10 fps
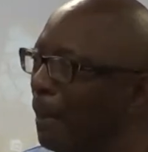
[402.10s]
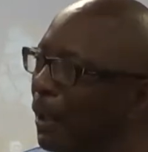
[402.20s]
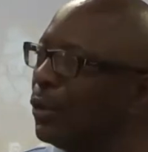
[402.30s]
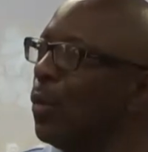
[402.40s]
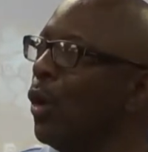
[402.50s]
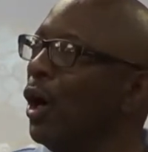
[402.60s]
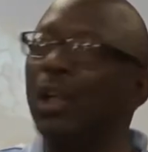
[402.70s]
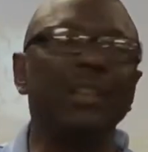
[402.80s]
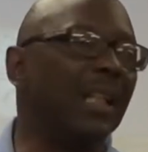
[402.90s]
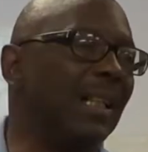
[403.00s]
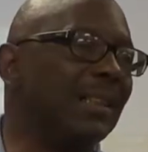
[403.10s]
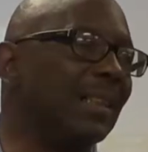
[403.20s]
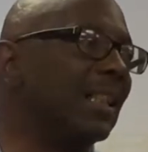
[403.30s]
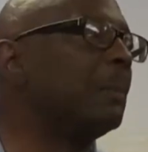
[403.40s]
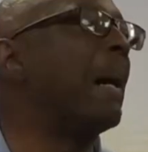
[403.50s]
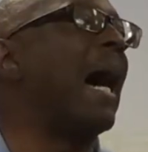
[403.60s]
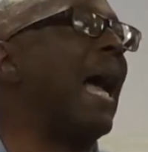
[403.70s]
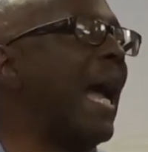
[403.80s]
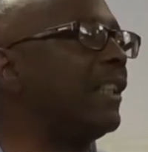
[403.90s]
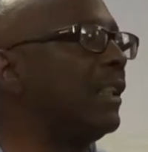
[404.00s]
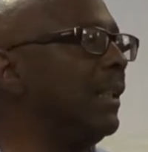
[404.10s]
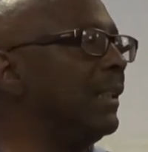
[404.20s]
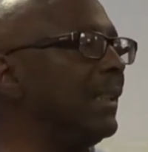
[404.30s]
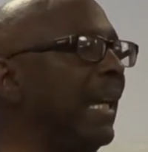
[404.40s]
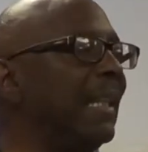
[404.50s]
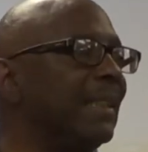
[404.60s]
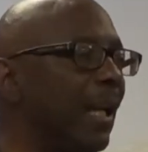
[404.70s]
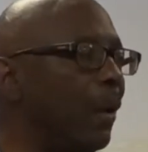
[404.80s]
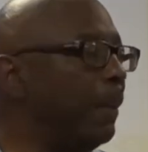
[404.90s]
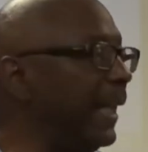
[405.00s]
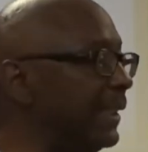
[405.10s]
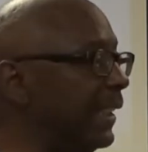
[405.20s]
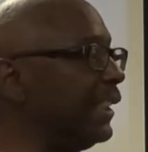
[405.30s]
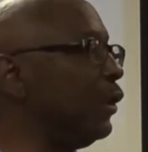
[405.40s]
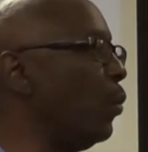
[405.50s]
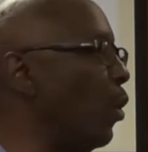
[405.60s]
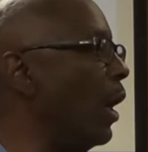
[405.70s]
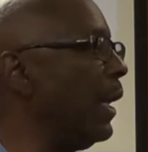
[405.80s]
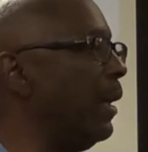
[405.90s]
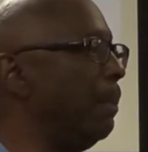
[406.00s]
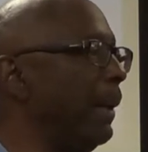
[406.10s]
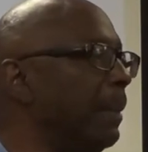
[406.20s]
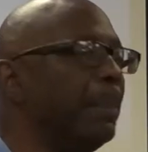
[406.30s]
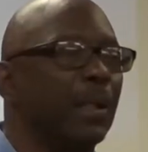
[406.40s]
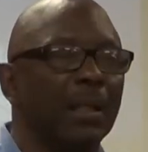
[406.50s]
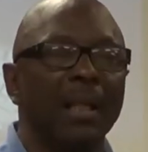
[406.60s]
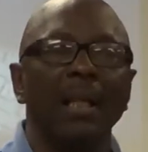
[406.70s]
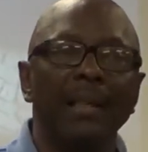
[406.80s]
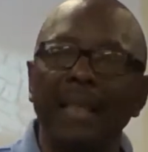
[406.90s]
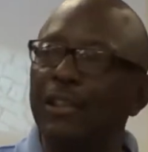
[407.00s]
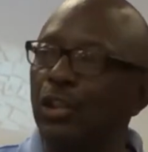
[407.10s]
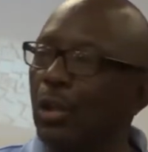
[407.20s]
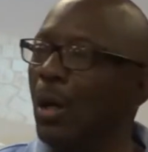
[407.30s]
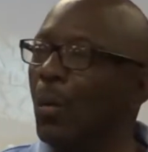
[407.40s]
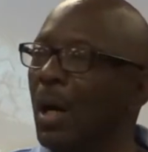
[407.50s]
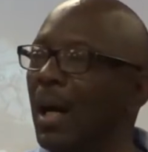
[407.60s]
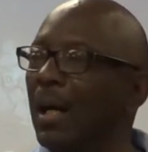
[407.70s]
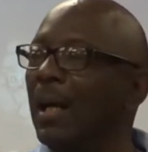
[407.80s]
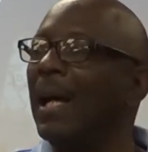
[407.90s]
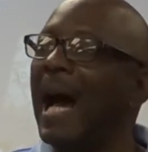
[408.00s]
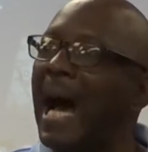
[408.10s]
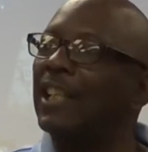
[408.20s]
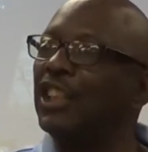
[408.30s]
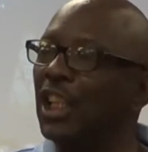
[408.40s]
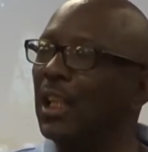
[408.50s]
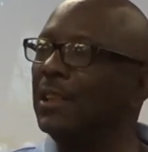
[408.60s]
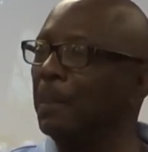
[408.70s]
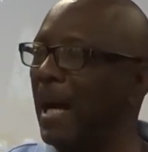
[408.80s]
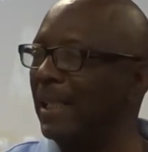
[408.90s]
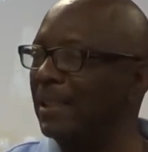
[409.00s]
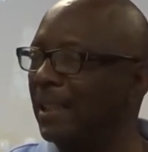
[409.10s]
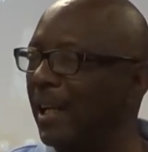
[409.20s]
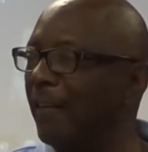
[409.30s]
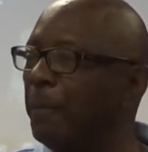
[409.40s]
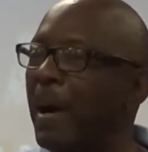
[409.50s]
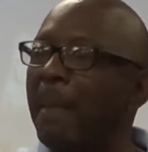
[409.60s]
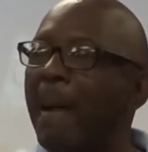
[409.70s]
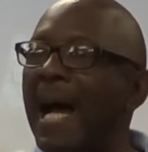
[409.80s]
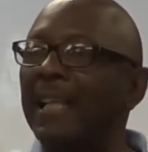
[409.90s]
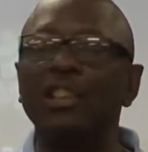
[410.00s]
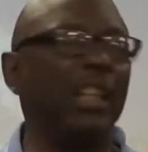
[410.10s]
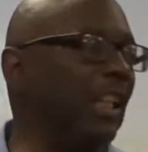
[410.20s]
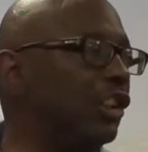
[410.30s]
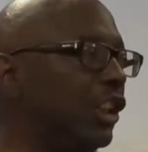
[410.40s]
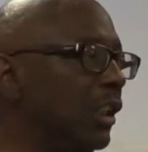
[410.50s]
But the world judges us by action. It says that on page 61 in the big book that, you know what? I judge myself by my intentions.